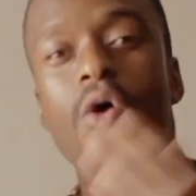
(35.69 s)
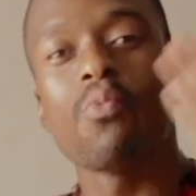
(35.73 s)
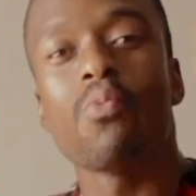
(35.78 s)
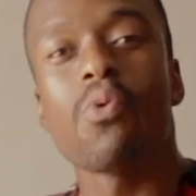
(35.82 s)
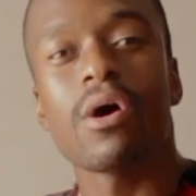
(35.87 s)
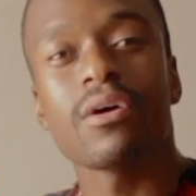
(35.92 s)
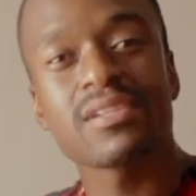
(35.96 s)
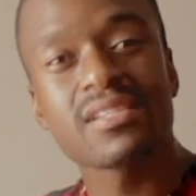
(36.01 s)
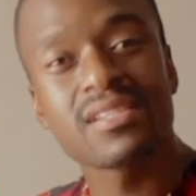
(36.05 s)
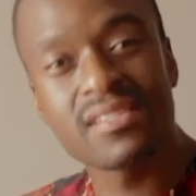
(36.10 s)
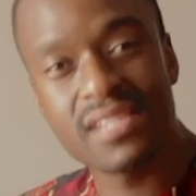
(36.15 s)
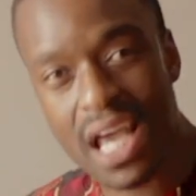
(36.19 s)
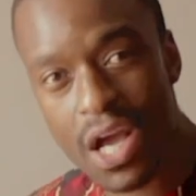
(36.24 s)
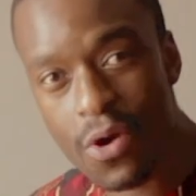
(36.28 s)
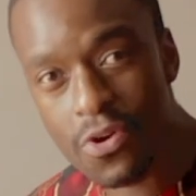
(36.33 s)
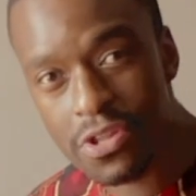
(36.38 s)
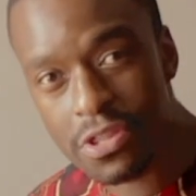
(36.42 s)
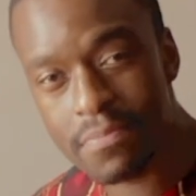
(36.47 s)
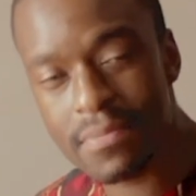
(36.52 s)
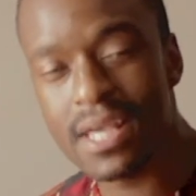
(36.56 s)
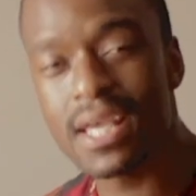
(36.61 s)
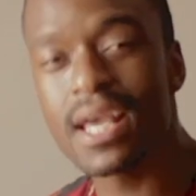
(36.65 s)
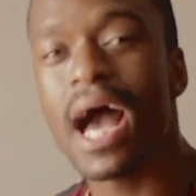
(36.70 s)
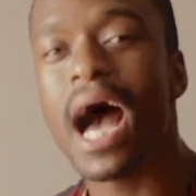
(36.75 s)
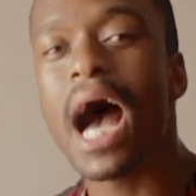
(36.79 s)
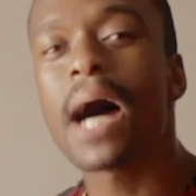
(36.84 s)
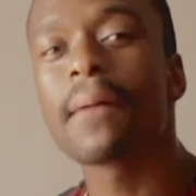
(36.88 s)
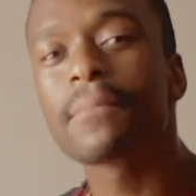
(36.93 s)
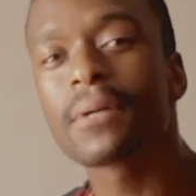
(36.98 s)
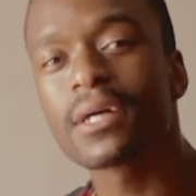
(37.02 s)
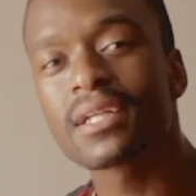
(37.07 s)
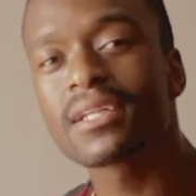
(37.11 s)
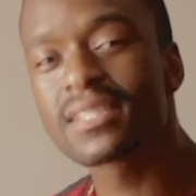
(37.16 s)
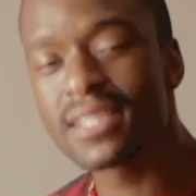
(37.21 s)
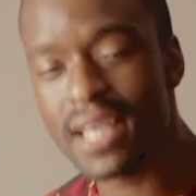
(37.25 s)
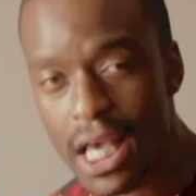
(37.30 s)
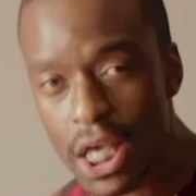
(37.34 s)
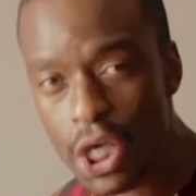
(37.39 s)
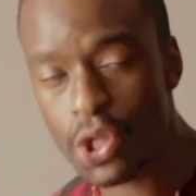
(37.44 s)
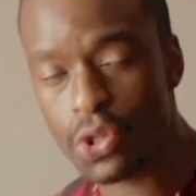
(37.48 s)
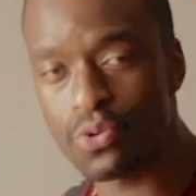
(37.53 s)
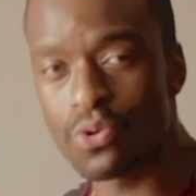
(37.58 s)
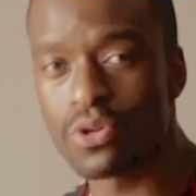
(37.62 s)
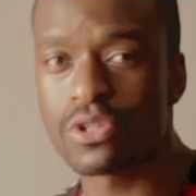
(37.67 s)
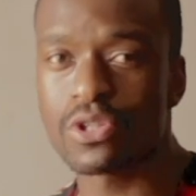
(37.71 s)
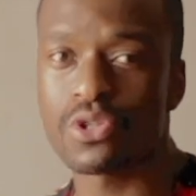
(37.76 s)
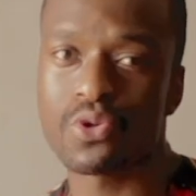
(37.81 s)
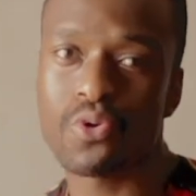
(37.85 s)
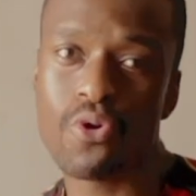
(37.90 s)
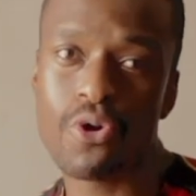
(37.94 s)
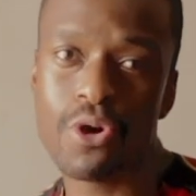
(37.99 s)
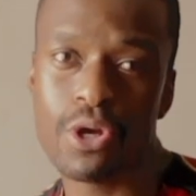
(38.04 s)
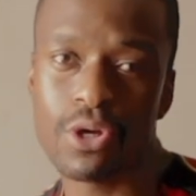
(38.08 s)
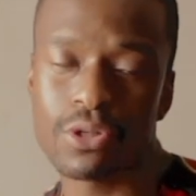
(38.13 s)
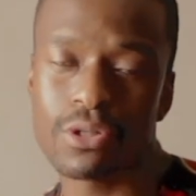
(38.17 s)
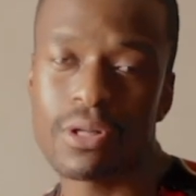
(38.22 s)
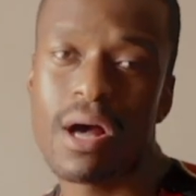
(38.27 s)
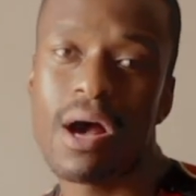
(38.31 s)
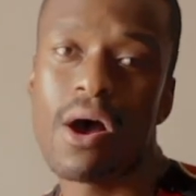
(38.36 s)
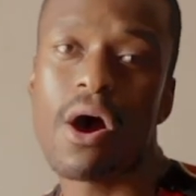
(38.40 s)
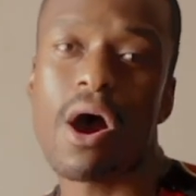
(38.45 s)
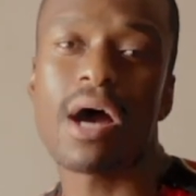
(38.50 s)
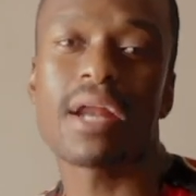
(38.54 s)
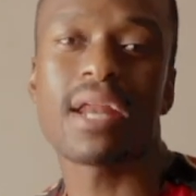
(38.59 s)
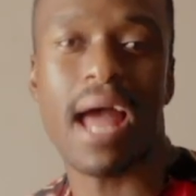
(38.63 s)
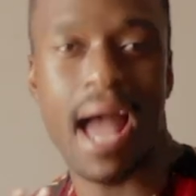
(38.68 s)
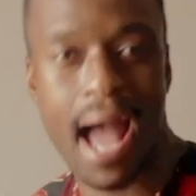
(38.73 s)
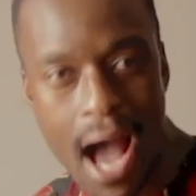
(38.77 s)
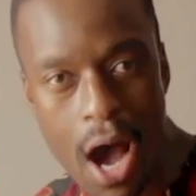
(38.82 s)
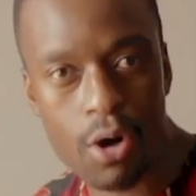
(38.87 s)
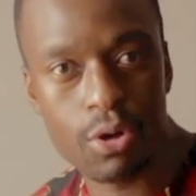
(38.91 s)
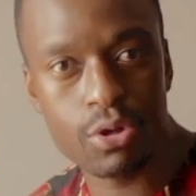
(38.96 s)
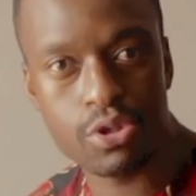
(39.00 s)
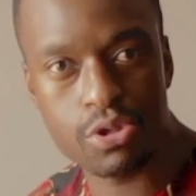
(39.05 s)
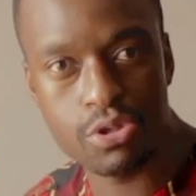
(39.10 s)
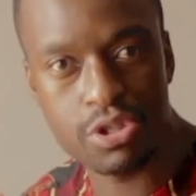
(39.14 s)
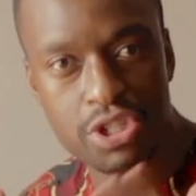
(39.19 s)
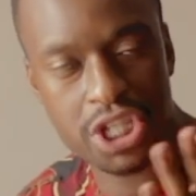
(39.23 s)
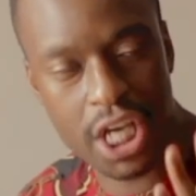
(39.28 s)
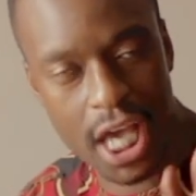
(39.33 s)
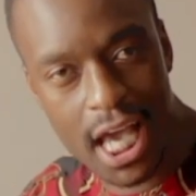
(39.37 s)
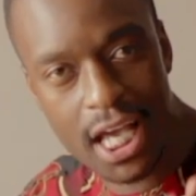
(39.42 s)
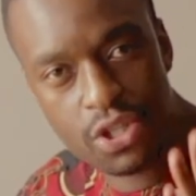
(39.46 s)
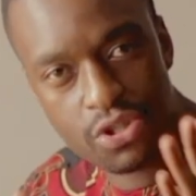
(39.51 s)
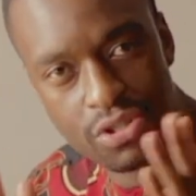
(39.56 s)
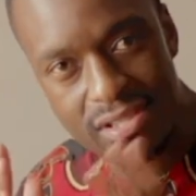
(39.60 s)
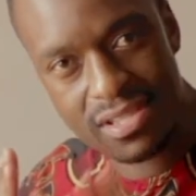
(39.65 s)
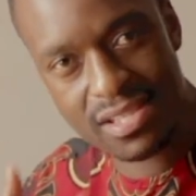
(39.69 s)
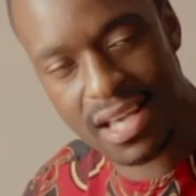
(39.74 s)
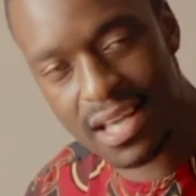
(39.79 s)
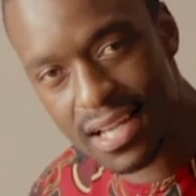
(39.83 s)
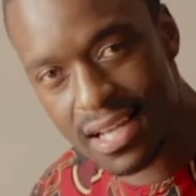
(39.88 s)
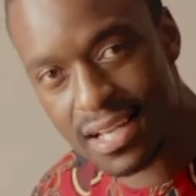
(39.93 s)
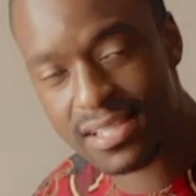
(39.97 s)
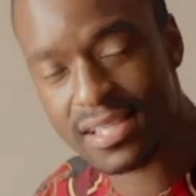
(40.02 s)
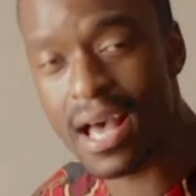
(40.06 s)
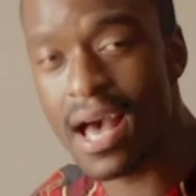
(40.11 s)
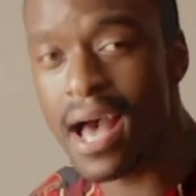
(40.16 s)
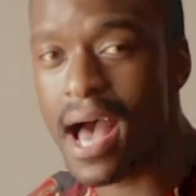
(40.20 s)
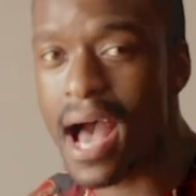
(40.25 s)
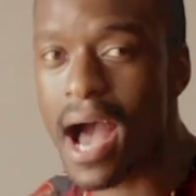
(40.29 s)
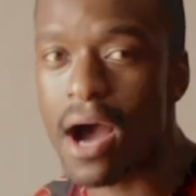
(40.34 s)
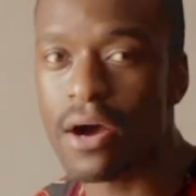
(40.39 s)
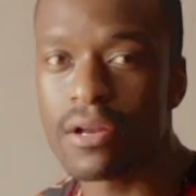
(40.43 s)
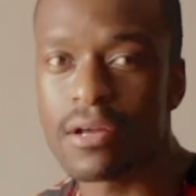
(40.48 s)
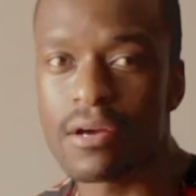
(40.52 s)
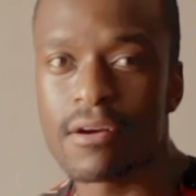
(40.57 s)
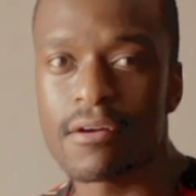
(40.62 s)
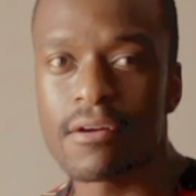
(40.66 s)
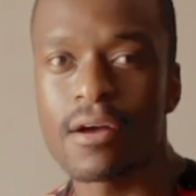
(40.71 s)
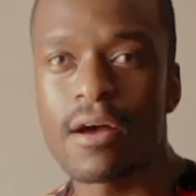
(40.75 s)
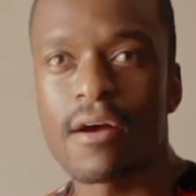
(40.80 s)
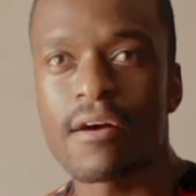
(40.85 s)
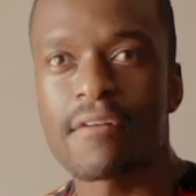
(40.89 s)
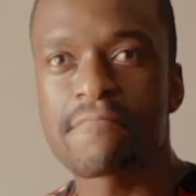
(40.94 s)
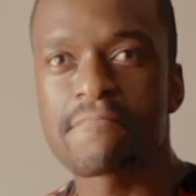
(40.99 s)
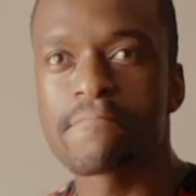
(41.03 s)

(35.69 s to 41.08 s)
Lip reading: Well, stay with me. I'm going to take you through a tutorial on how to change your settings, how to